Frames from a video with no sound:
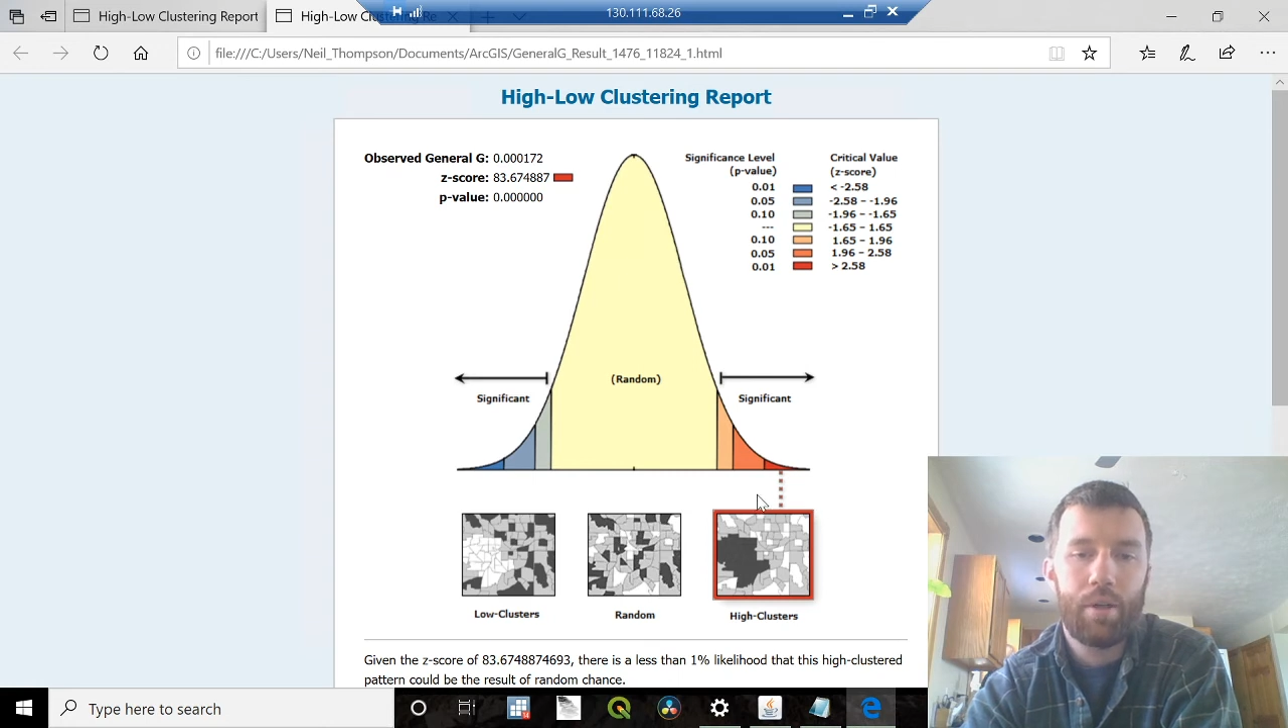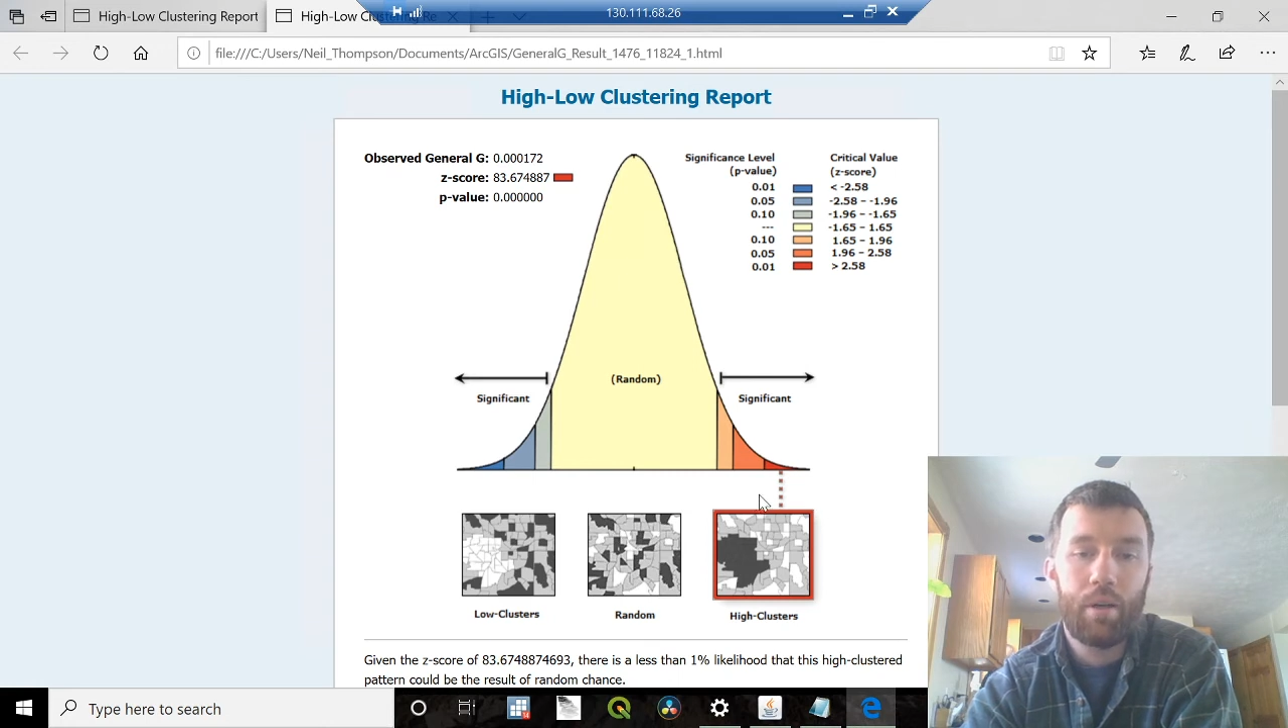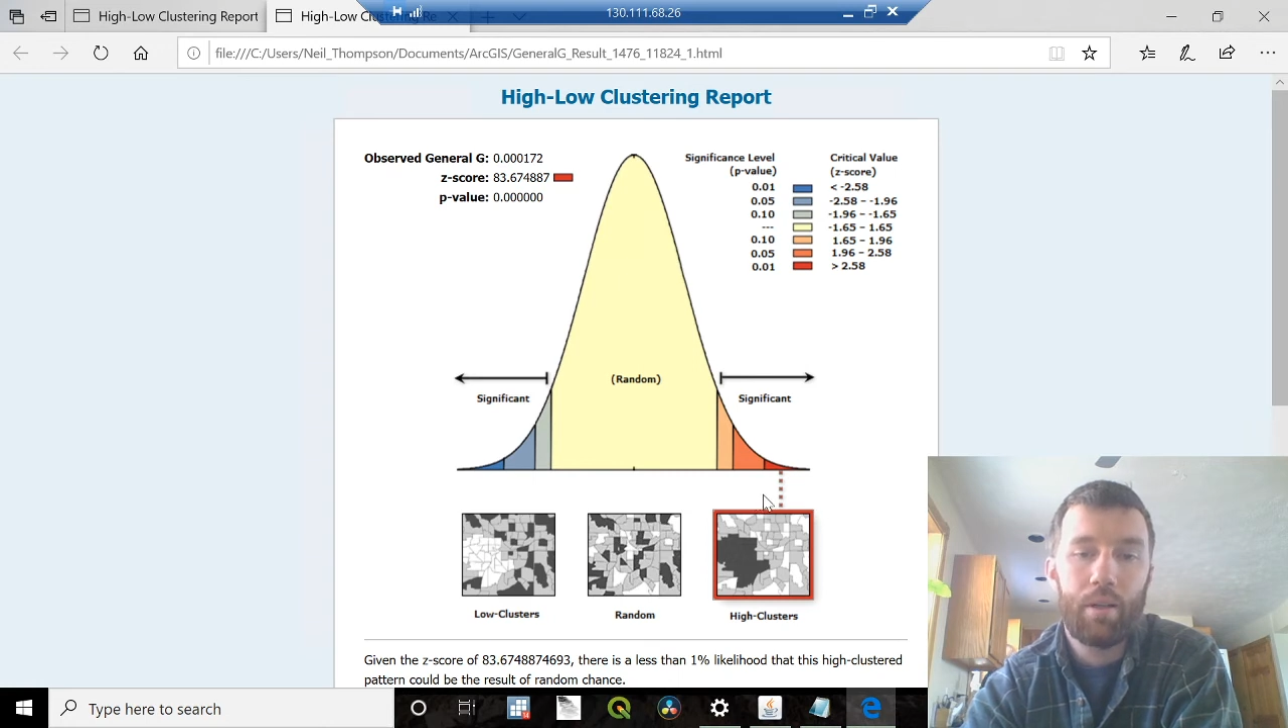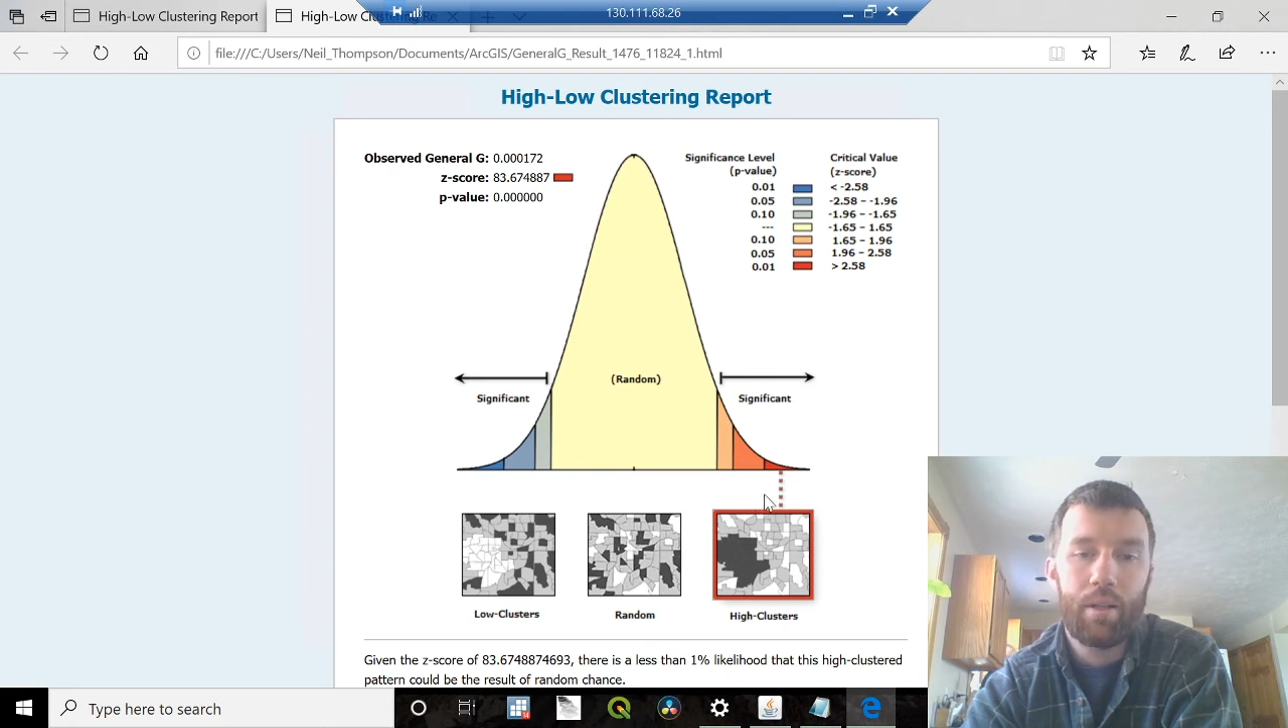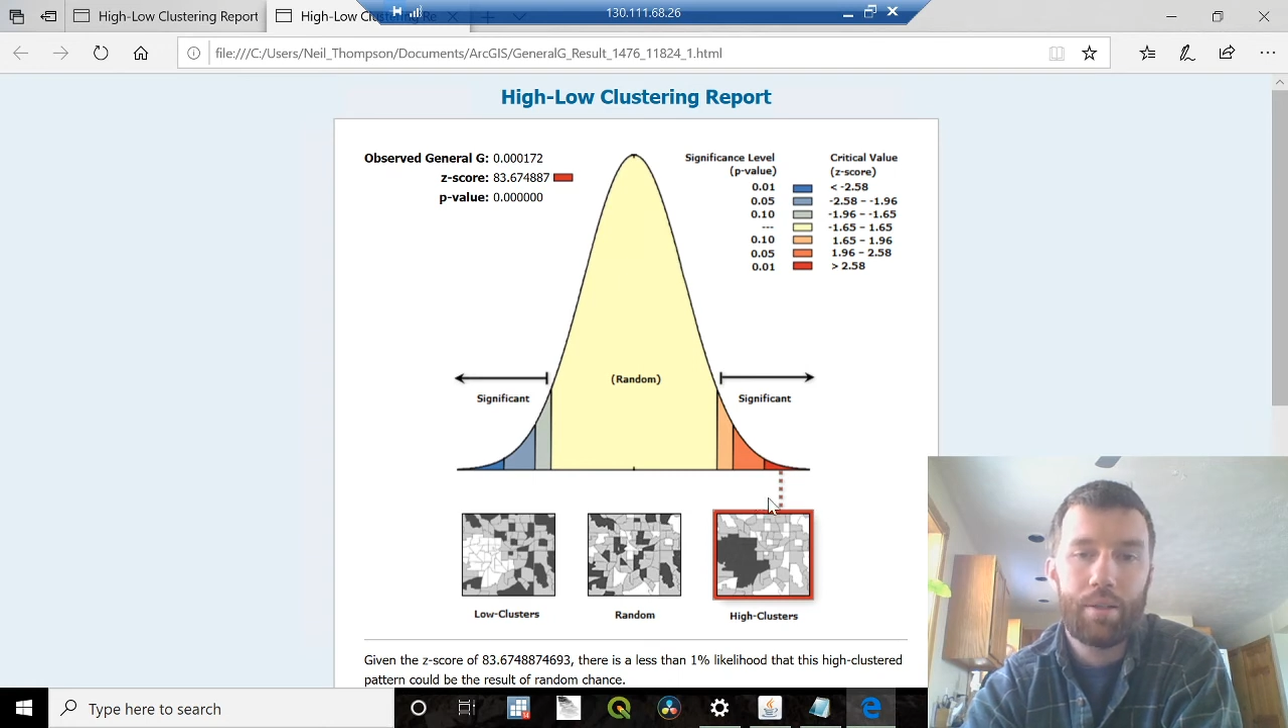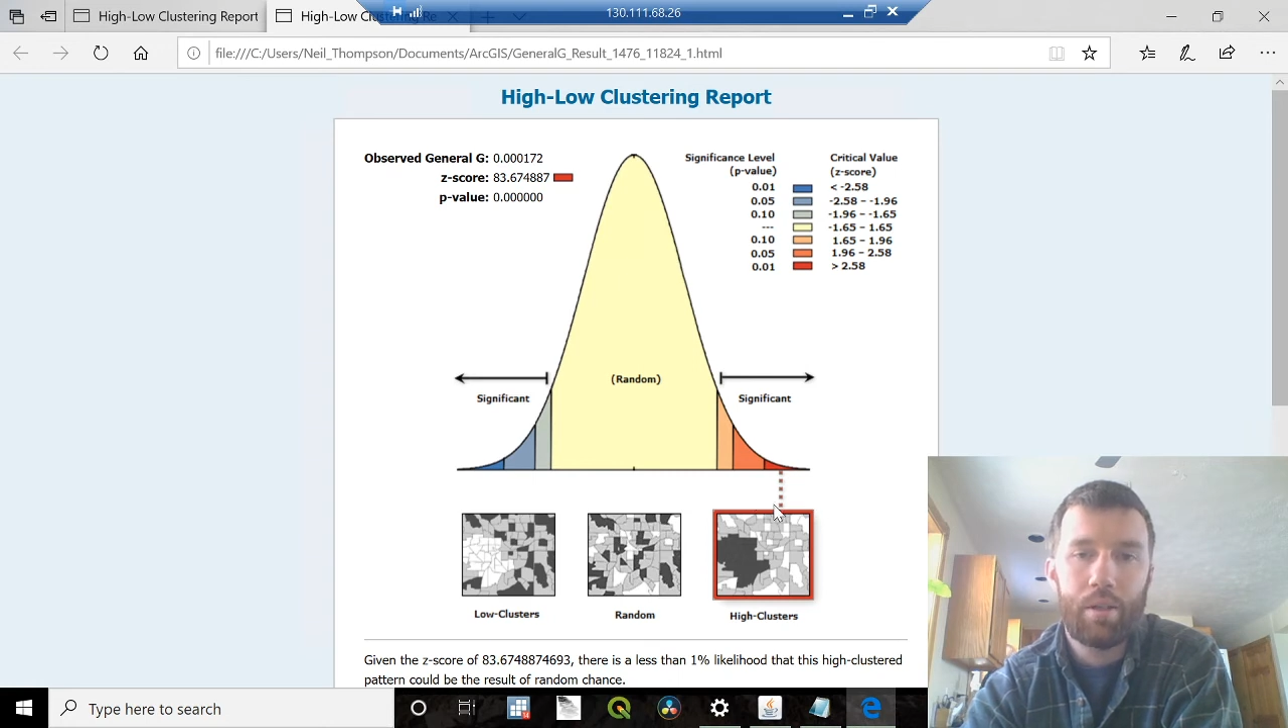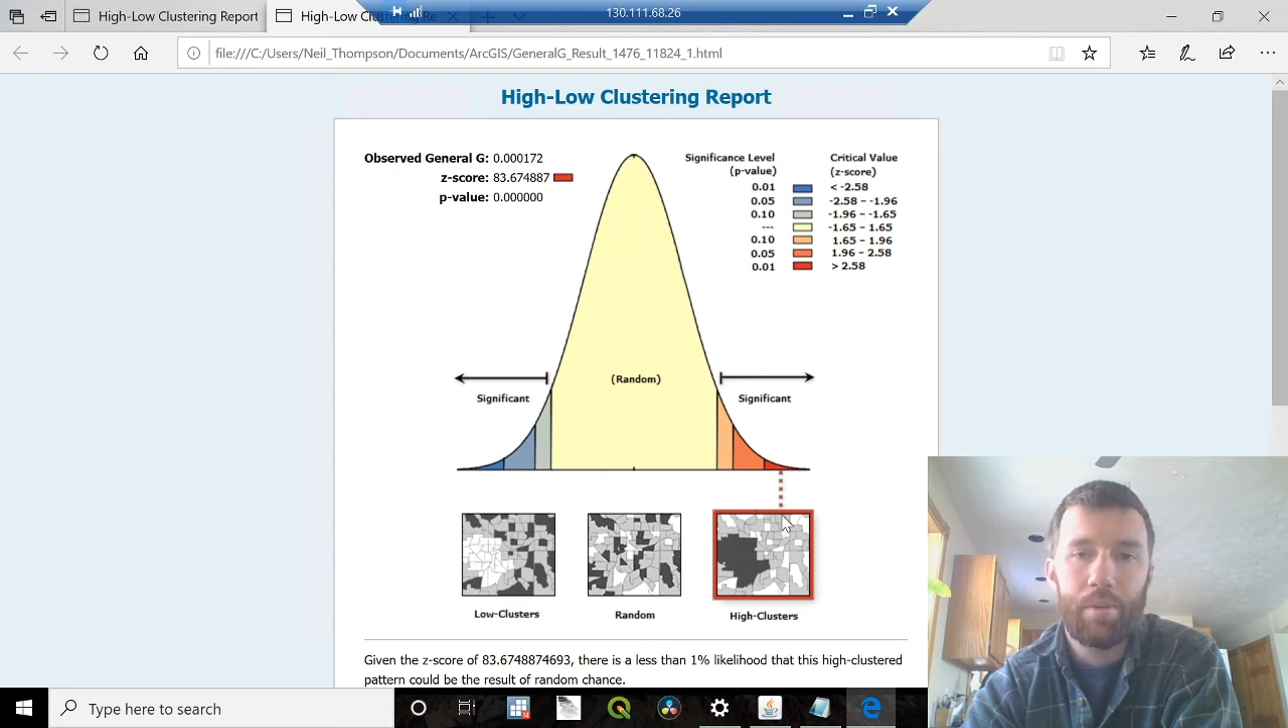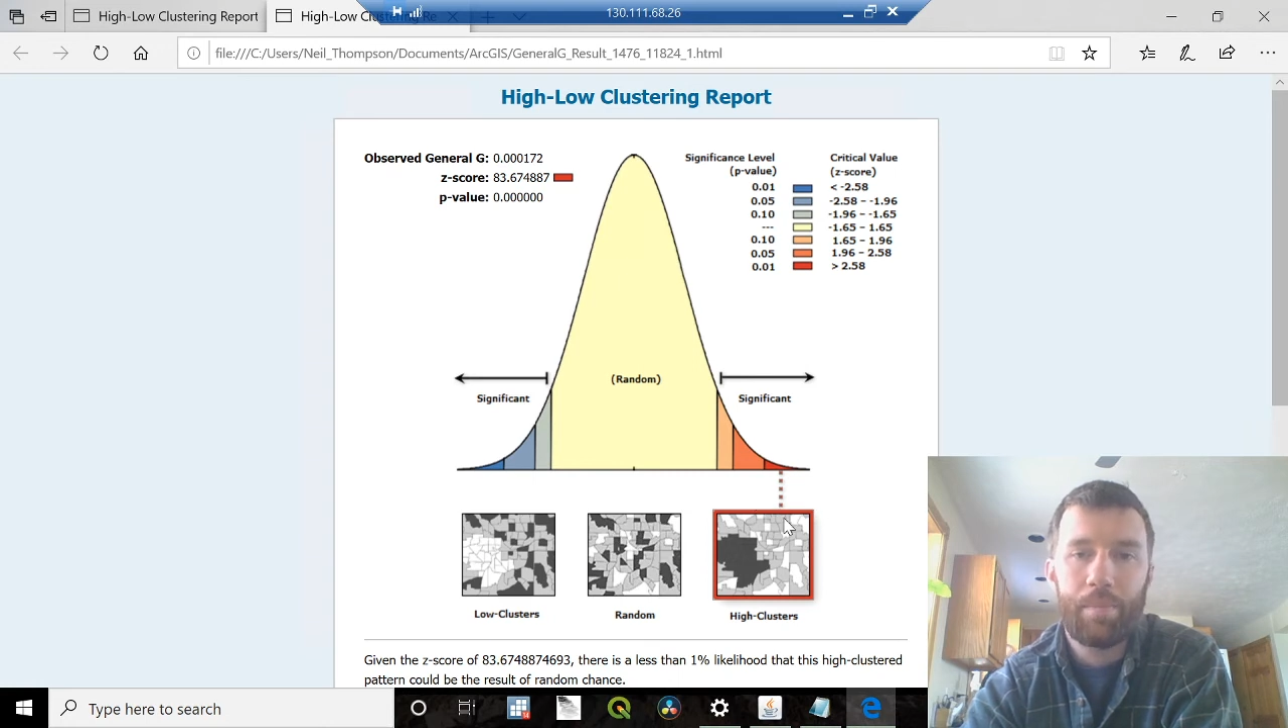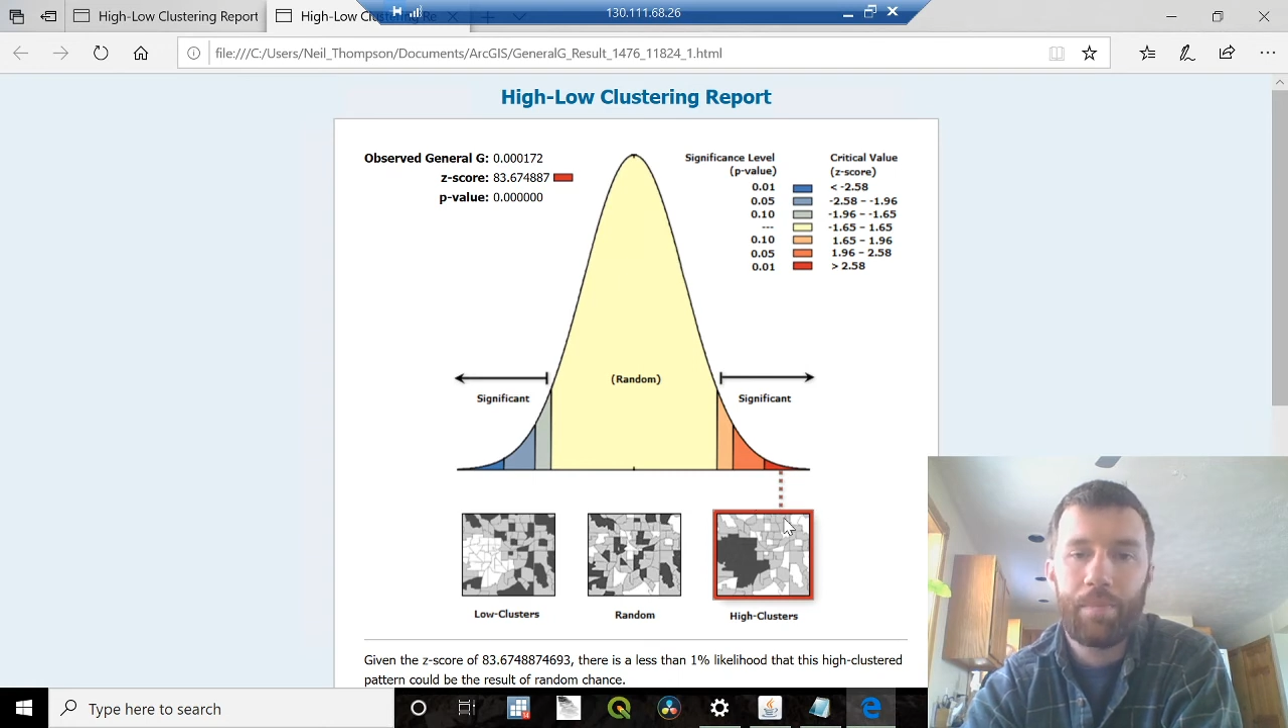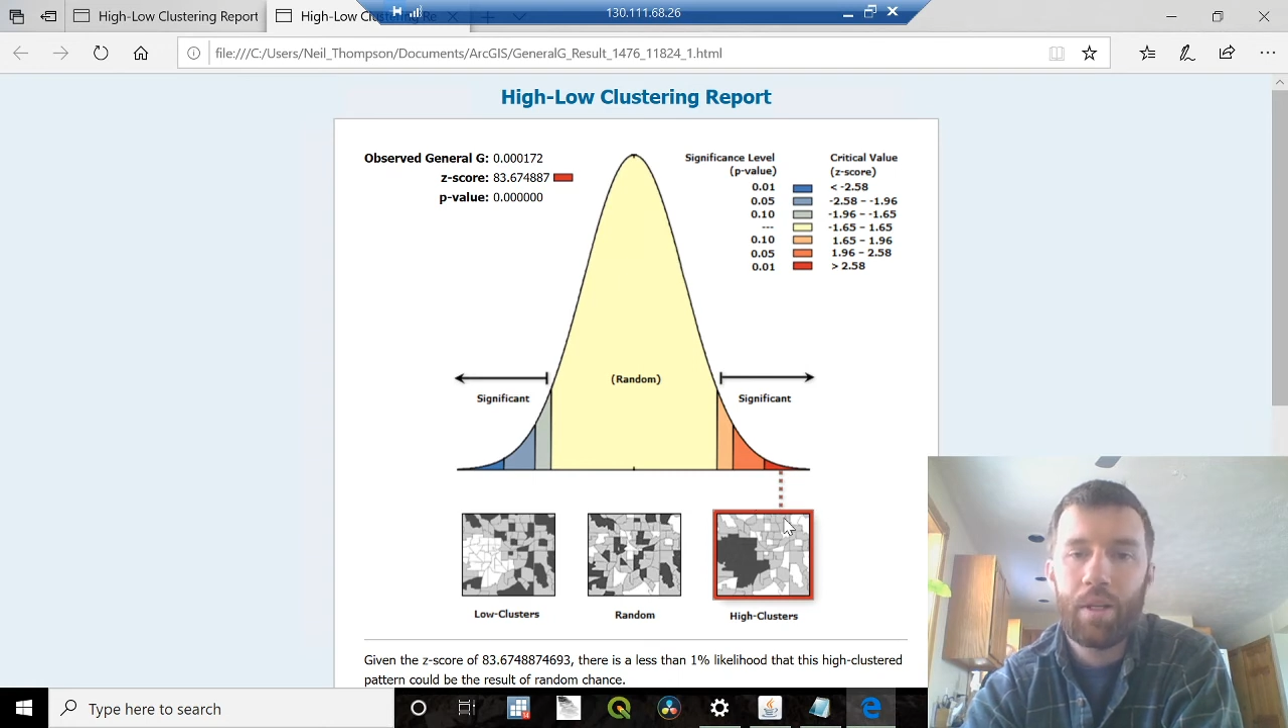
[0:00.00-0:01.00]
are clustered.